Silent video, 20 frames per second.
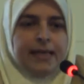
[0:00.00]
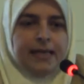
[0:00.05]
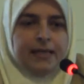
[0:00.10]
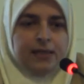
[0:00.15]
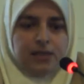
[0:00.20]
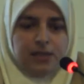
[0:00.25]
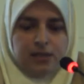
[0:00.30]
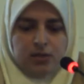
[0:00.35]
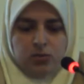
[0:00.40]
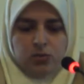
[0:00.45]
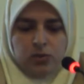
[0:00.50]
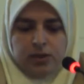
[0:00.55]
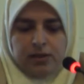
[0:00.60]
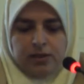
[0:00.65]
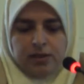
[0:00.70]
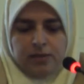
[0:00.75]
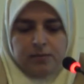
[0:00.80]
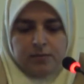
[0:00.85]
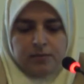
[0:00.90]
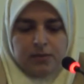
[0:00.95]
And here we
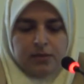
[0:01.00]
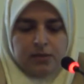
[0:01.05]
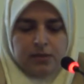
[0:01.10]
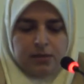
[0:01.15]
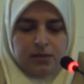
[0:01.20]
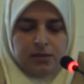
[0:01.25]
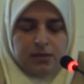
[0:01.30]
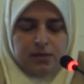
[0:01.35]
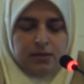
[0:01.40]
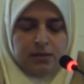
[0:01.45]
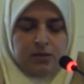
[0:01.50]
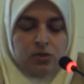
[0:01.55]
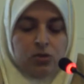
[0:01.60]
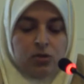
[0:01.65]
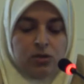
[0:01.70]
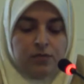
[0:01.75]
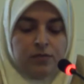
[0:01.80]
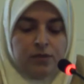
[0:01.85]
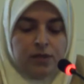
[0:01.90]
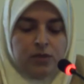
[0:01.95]
come in
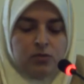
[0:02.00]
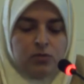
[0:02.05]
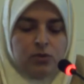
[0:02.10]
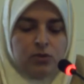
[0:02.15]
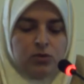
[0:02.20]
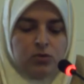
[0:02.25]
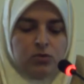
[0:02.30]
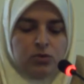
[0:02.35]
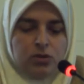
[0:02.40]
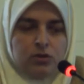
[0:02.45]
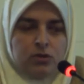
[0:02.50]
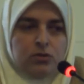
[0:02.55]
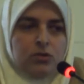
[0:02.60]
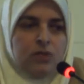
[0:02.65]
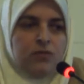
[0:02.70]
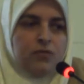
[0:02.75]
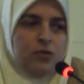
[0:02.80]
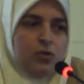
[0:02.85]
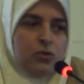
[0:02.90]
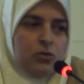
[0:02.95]
conflict with notions
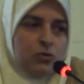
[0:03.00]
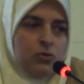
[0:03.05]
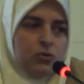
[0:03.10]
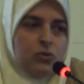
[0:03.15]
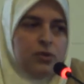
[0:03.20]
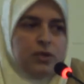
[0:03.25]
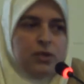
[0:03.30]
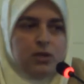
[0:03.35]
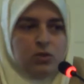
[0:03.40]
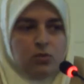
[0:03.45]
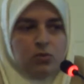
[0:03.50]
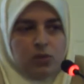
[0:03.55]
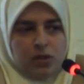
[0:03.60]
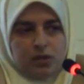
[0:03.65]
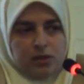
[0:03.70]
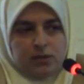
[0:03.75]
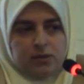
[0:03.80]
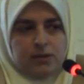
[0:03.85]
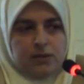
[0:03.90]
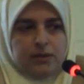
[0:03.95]
of law,
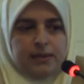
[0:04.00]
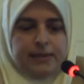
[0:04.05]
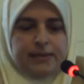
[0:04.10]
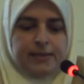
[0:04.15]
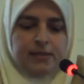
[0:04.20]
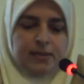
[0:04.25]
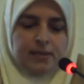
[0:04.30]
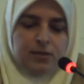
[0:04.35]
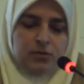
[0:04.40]
equality,